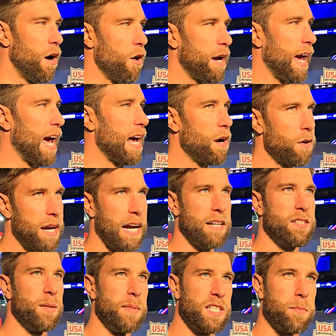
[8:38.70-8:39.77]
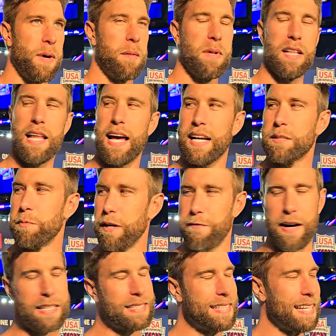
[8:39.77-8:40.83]
okay, I don't care so much about my legs, but
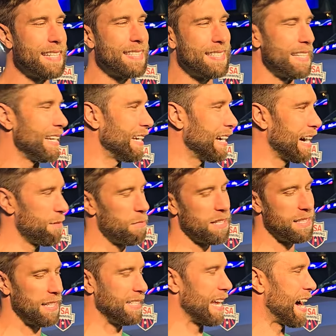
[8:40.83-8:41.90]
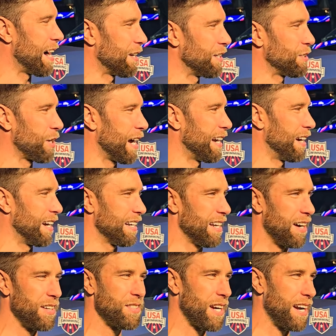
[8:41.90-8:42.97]
if I see a seat, I'm gonna sit down and try to,
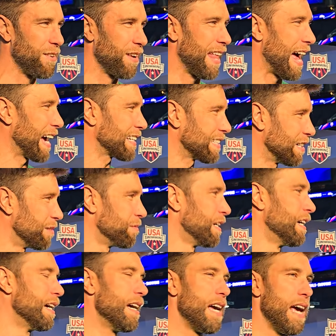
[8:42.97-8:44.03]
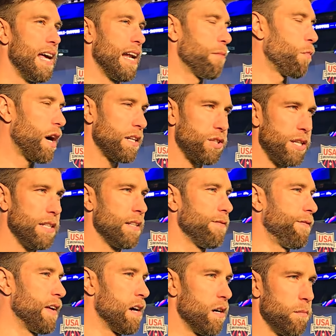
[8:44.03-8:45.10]
you know, try to relax. So, and I'm
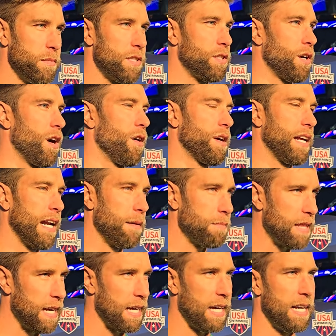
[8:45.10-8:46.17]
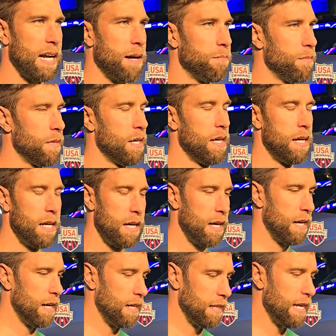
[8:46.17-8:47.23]
watching film stroke, and I'm thinking,
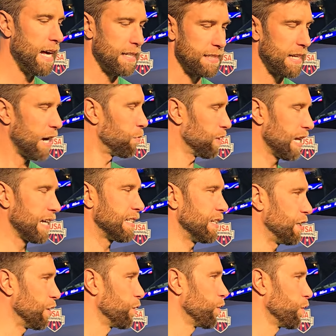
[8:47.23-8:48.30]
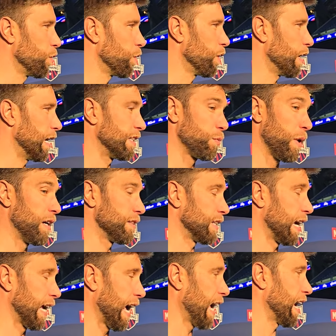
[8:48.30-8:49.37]
I, yes, I would like to do as well
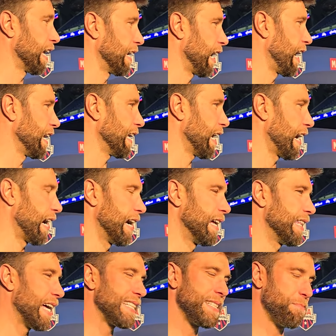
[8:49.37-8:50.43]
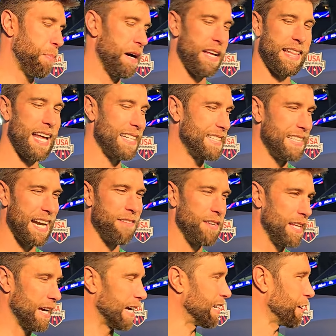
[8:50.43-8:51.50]
as I can. I, that's but that's in
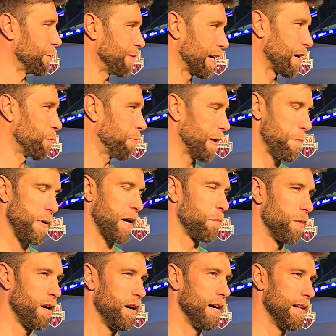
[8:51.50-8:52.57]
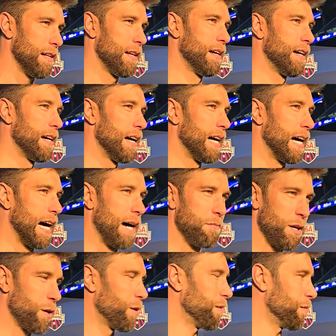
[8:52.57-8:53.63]
everything I do. If I go play pickleball,
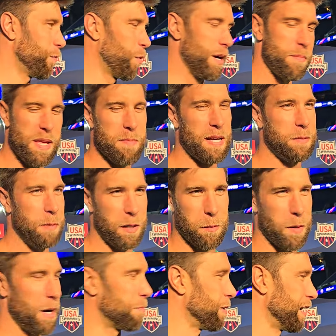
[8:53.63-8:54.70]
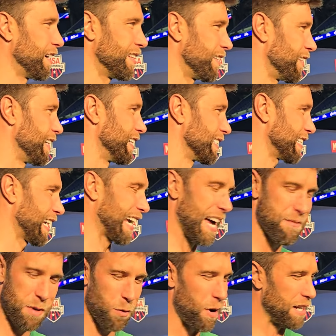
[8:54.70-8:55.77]
I'm gonna want to be the best pickleball player there is.
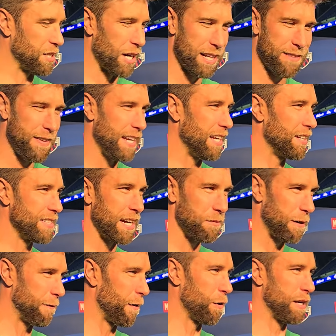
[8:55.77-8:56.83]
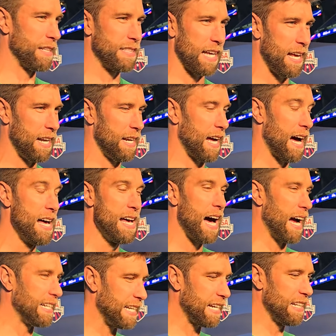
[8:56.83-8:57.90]
I'm gonna watch all the videos. I'm gonna focus. And
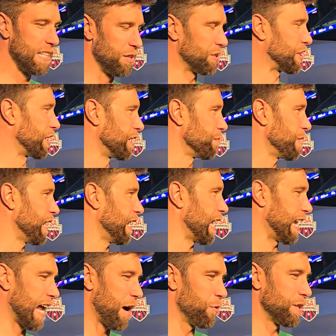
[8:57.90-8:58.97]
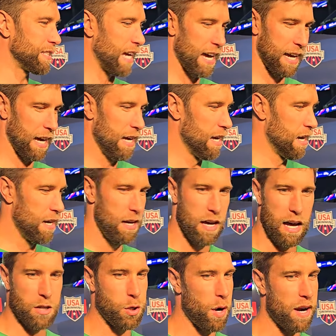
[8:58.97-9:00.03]
I did a little tournament, and I was like
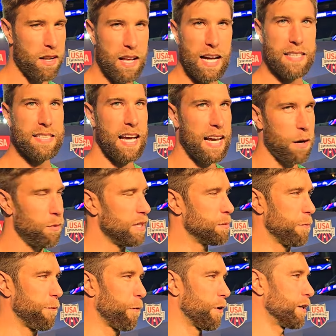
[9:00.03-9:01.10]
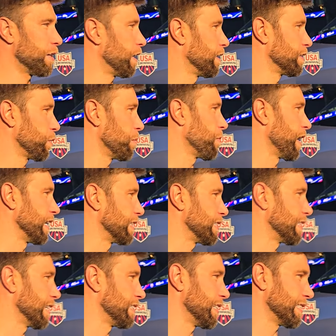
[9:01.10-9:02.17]
adrenalized like it was before sim
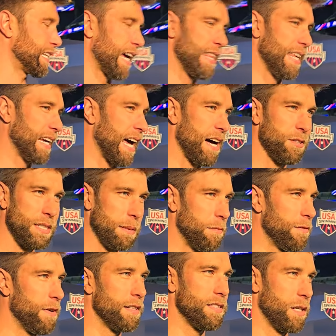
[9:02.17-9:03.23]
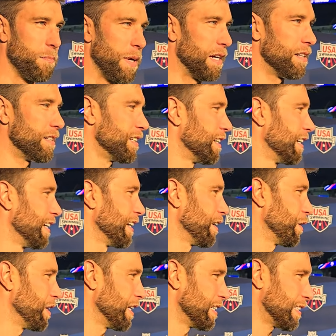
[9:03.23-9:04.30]
race. It's just I think how some of us are built.
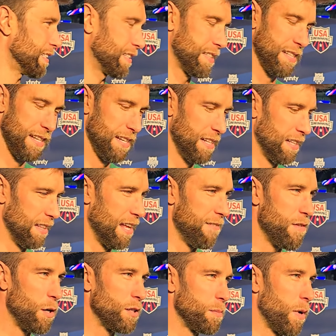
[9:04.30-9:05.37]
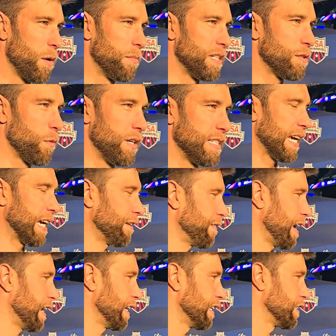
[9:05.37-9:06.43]
We just love those moments, to take
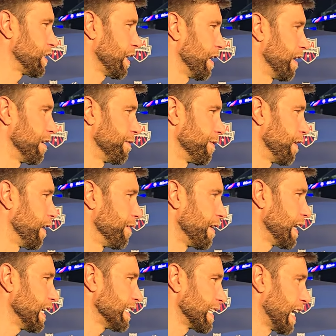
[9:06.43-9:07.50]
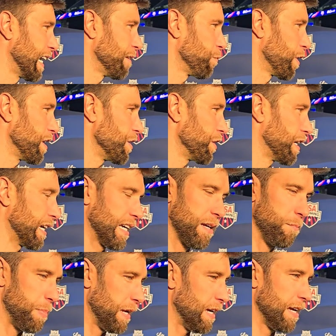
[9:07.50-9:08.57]
advantage of, of any time where you can
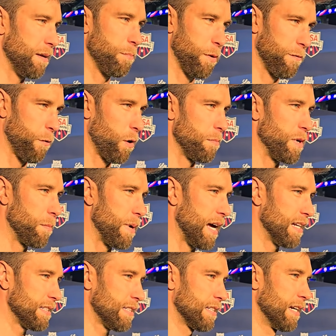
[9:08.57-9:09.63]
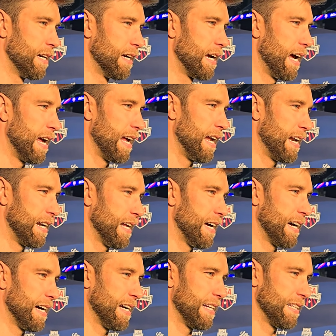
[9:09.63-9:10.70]
compete and perform your best. And
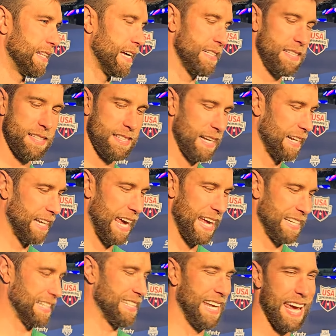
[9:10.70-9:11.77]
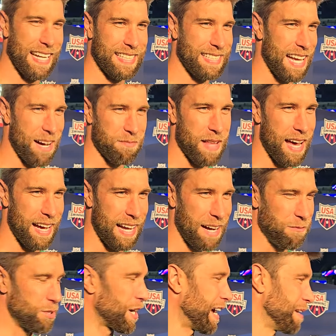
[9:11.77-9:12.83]
uh, that's I can't can't stop that.
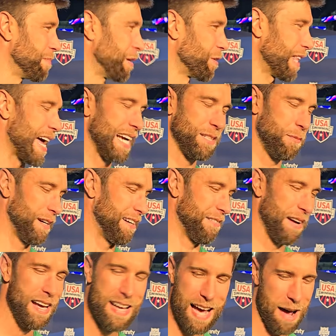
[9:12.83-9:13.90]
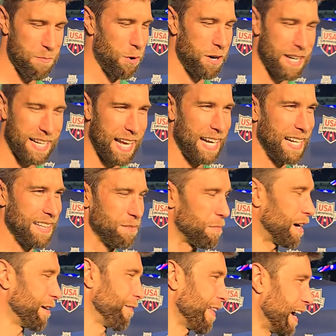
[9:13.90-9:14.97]
I'm trying to be relaxed, but I'm already getting the
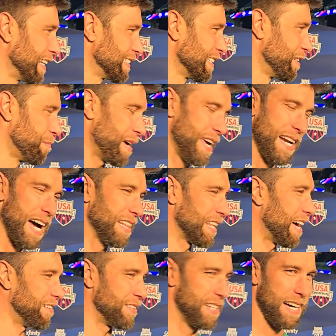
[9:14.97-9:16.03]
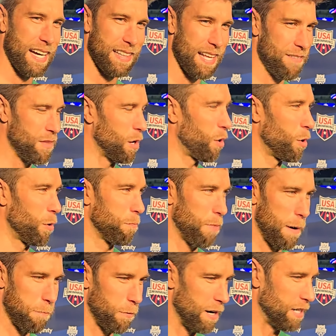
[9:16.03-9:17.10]
butterflies a little bit, and I love it. I love the whole
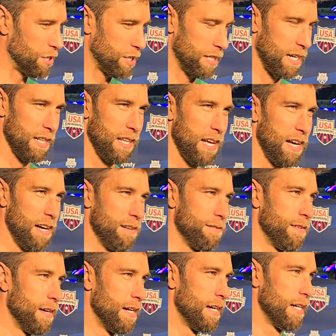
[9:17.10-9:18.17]
preparation. I love